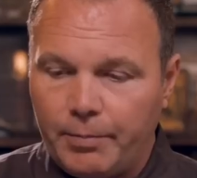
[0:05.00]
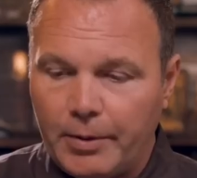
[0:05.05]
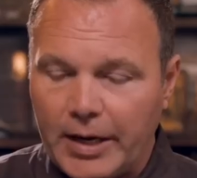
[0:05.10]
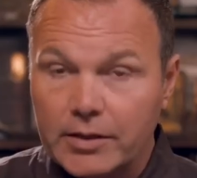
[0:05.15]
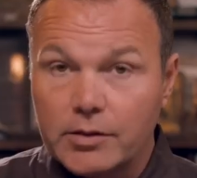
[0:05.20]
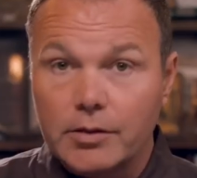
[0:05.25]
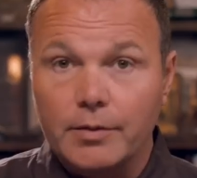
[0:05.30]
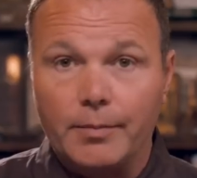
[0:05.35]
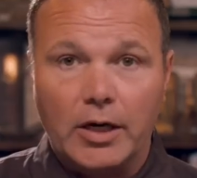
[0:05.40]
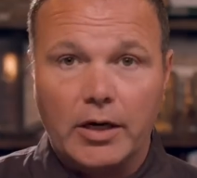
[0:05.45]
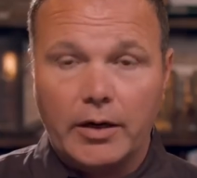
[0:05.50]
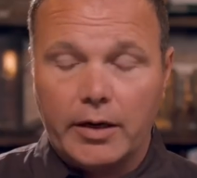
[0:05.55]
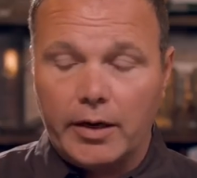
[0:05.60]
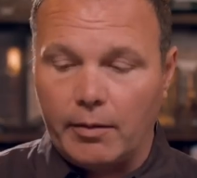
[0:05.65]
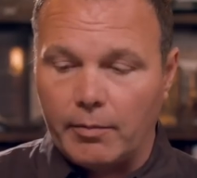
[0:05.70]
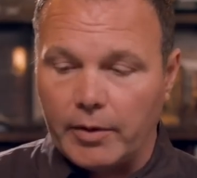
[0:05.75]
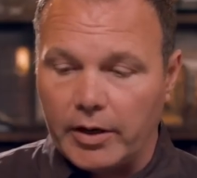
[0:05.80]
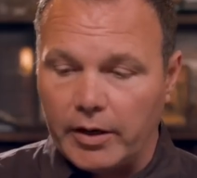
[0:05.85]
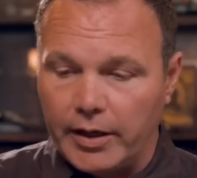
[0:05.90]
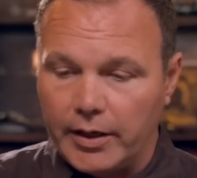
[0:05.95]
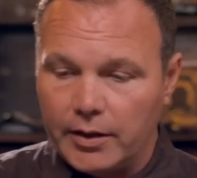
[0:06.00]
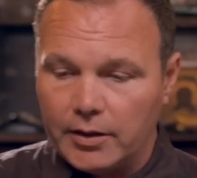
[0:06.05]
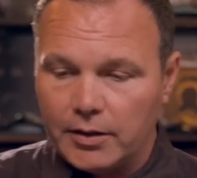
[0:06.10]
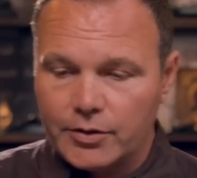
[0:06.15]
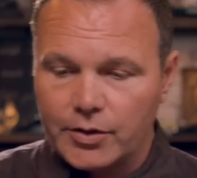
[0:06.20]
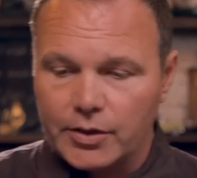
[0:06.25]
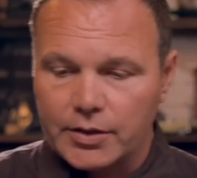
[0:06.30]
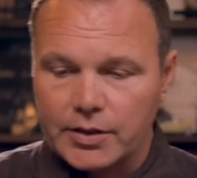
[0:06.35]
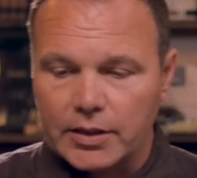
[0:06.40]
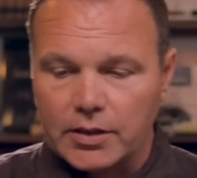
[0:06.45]
Hey, Pastor Mark. Hey, Mary.
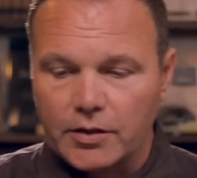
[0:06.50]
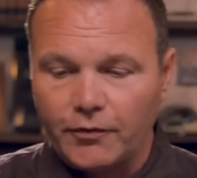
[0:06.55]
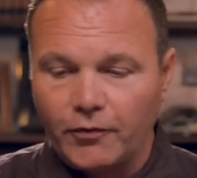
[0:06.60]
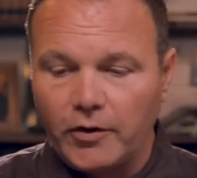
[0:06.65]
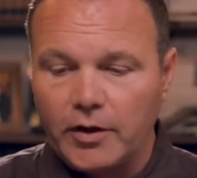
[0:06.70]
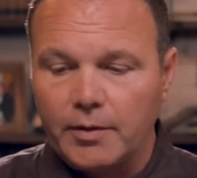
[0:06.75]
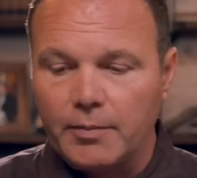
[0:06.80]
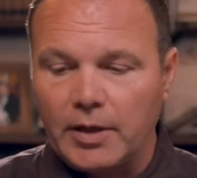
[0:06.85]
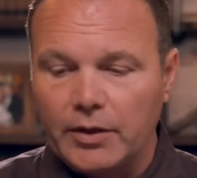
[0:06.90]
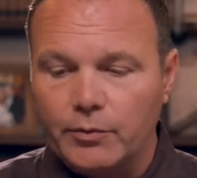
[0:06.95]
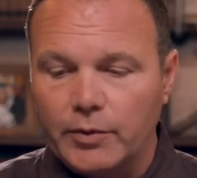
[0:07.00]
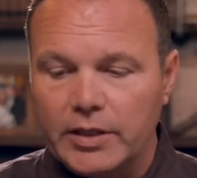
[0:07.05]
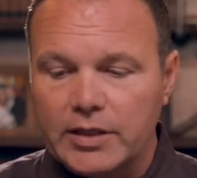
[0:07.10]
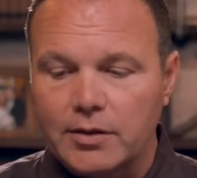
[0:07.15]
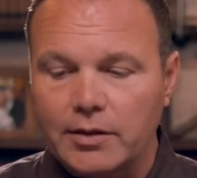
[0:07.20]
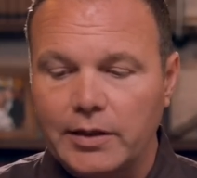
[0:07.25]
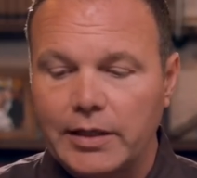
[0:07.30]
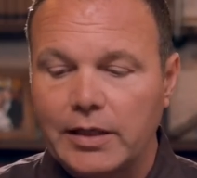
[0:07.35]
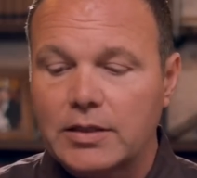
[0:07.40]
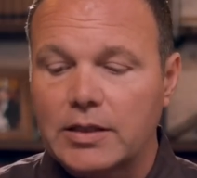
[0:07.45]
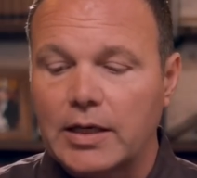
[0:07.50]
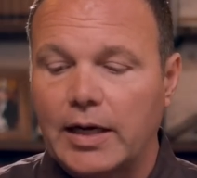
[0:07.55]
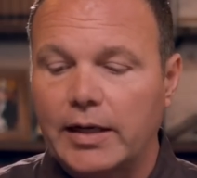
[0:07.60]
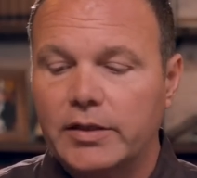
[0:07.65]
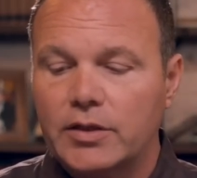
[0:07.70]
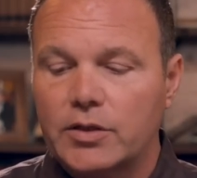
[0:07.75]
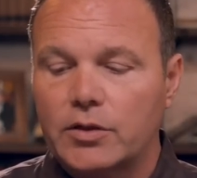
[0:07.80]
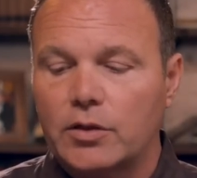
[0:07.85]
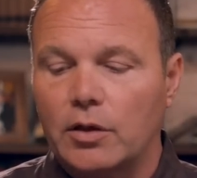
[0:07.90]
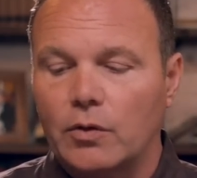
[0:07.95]
She says, a friend of mine recently decided
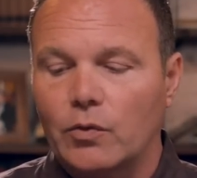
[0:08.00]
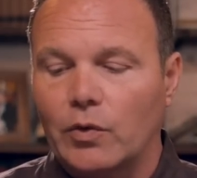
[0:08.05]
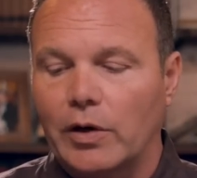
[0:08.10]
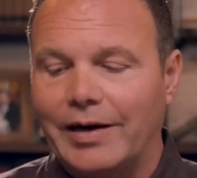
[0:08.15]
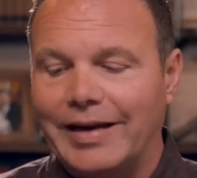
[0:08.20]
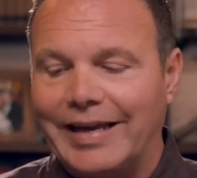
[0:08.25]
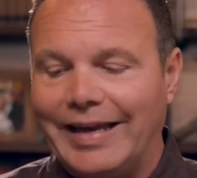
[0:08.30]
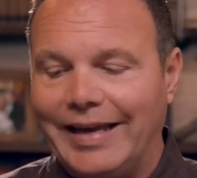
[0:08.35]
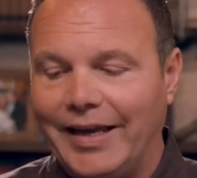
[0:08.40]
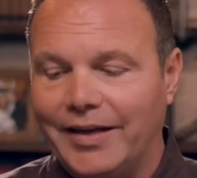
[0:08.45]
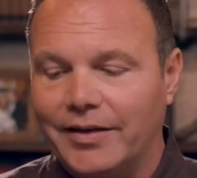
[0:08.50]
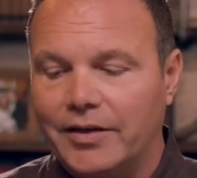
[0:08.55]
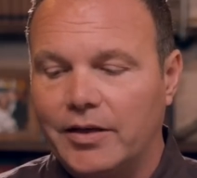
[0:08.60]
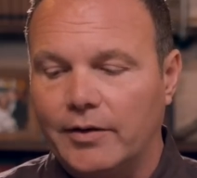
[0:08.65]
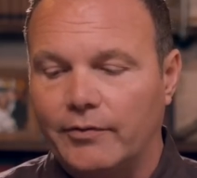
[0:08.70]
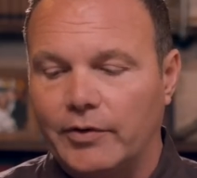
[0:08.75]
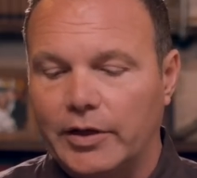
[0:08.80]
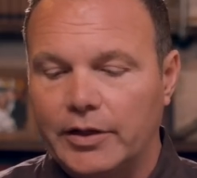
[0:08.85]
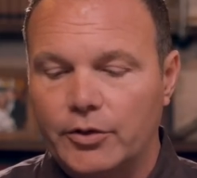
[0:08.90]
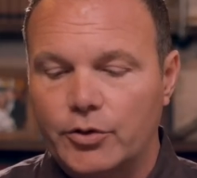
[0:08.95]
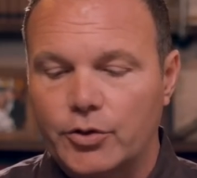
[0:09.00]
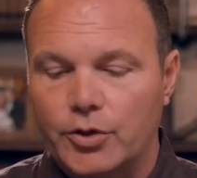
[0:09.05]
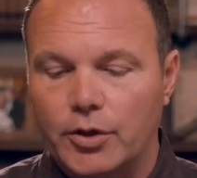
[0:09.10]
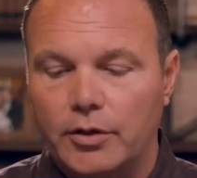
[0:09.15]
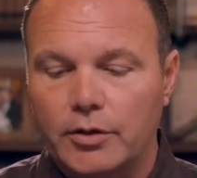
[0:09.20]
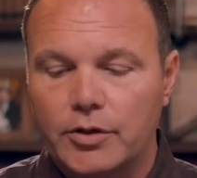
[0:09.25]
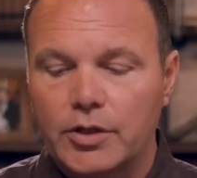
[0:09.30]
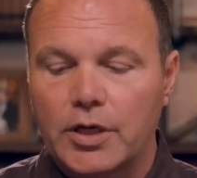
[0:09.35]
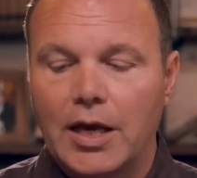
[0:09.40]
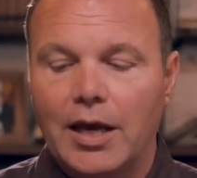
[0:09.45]
to start wearing a head covering to
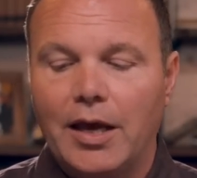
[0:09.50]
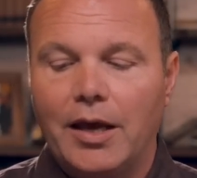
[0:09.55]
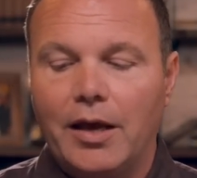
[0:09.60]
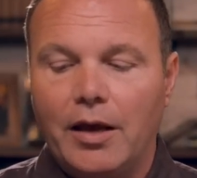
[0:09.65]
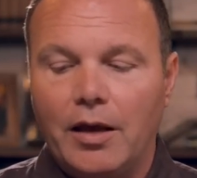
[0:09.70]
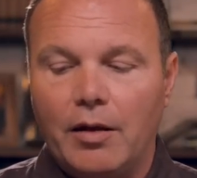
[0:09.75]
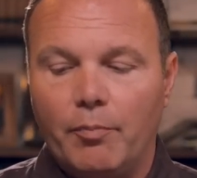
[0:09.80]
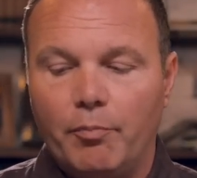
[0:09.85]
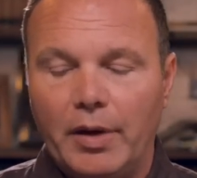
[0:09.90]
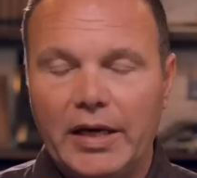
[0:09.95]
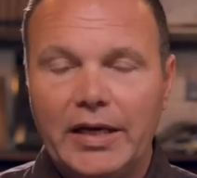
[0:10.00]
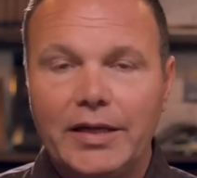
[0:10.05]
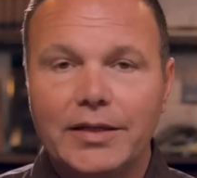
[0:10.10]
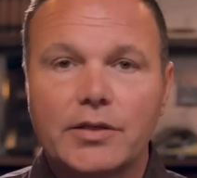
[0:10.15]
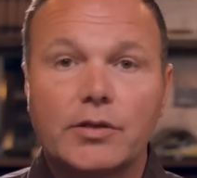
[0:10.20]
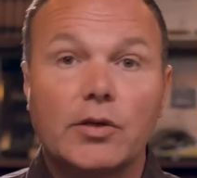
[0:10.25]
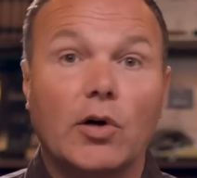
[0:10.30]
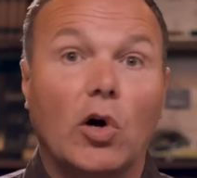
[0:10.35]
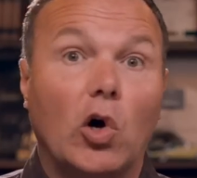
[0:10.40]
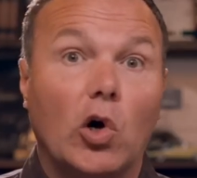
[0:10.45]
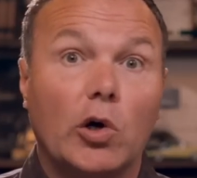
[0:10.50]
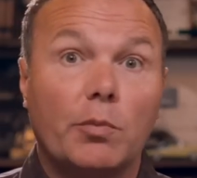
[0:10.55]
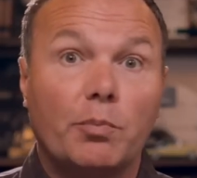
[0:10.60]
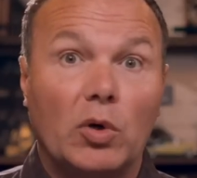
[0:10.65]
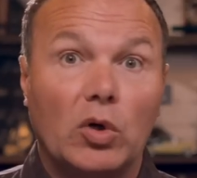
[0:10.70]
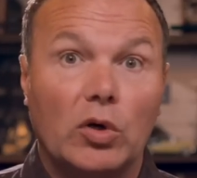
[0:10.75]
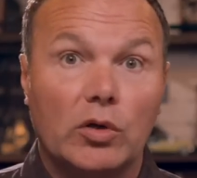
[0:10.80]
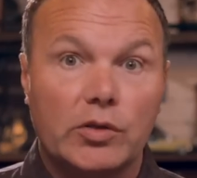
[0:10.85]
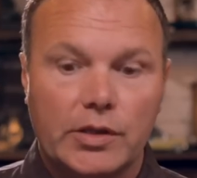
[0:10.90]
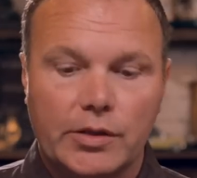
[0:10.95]
church based on
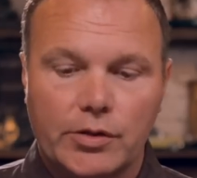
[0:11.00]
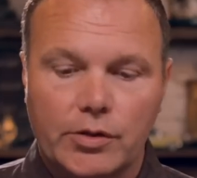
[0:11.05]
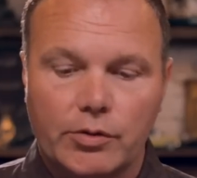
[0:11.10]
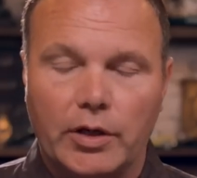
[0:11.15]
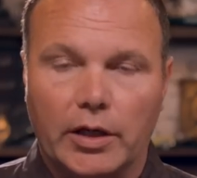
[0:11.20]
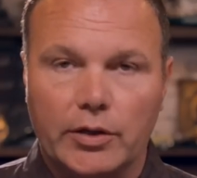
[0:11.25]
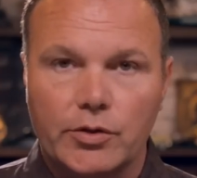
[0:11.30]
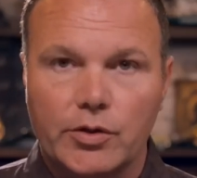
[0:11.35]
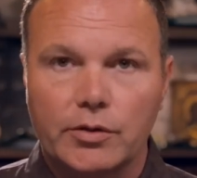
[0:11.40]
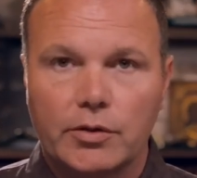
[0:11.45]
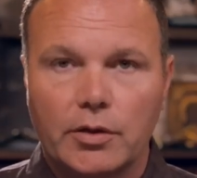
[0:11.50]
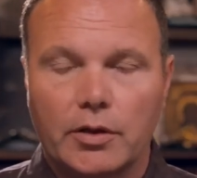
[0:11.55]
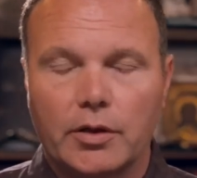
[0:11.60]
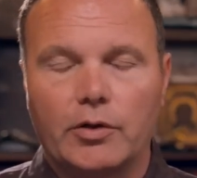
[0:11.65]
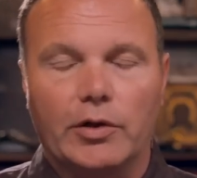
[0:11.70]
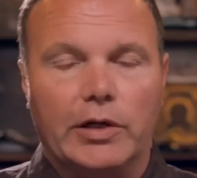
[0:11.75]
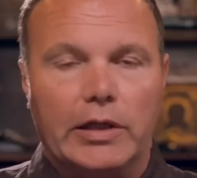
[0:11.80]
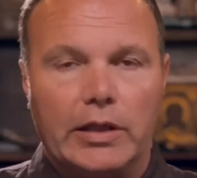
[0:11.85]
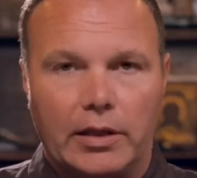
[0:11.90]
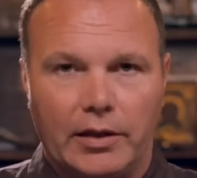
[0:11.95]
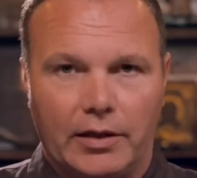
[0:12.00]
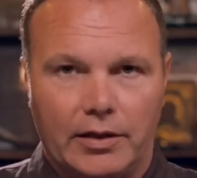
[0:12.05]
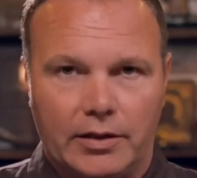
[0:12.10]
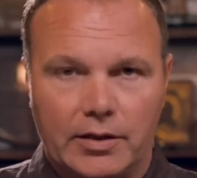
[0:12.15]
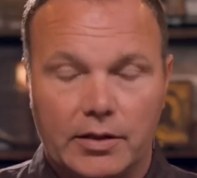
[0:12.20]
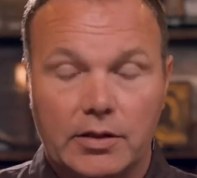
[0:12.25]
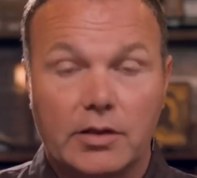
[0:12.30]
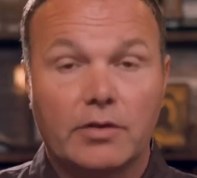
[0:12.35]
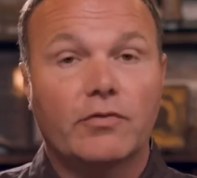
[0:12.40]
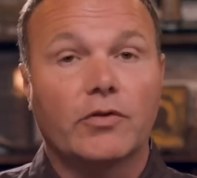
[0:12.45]
Paul's instruction to the
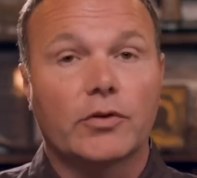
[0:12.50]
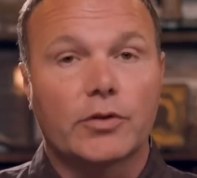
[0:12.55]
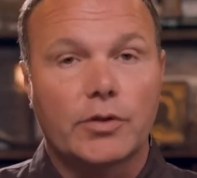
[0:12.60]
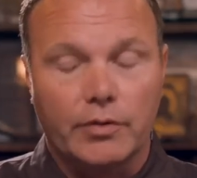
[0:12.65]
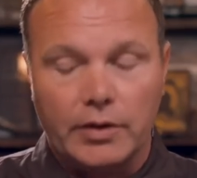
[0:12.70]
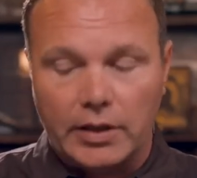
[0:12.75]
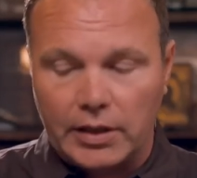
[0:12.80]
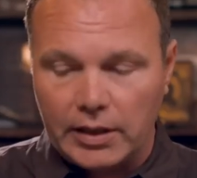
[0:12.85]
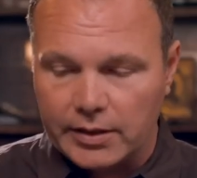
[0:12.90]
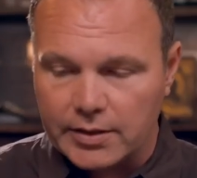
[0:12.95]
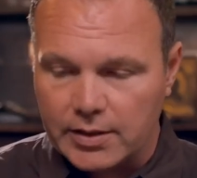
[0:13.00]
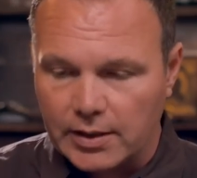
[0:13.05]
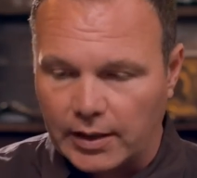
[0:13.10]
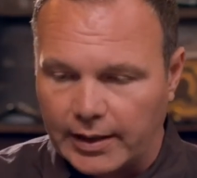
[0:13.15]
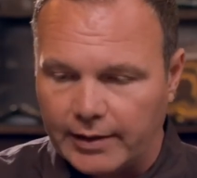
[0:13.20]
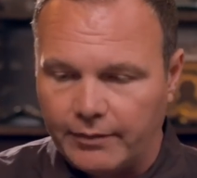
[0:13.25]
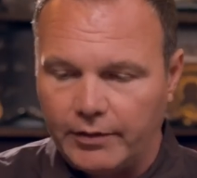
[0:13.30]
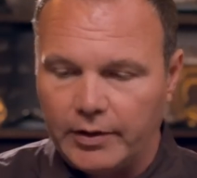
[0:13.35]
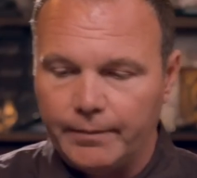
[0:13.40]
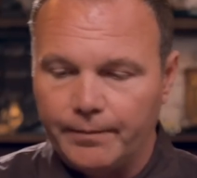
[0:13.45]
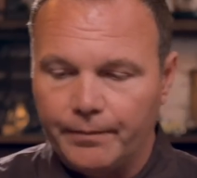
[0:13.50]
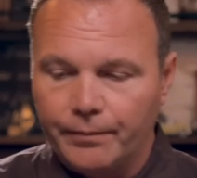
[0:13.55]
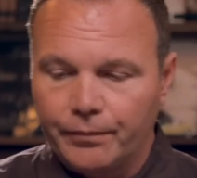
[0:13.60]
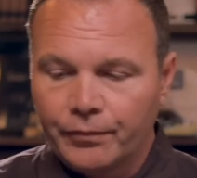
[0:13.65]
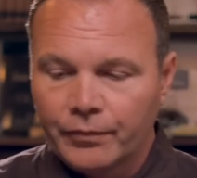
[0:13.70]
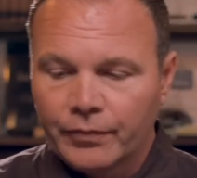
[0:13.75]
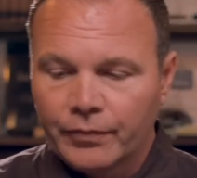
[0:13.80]
Corinthians, first Corinthians eleven.